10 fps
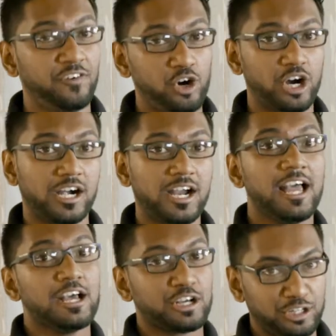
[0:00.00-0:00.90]
for
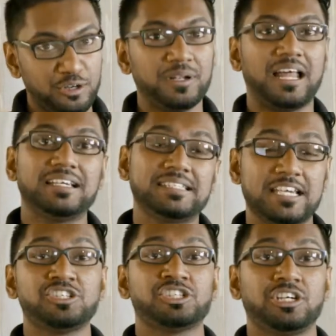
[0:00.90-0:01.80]

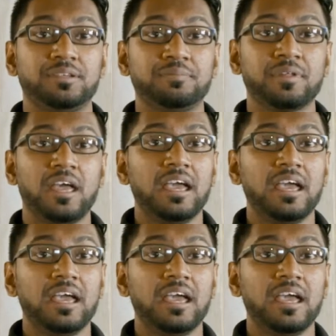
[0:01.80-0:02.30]
globalization.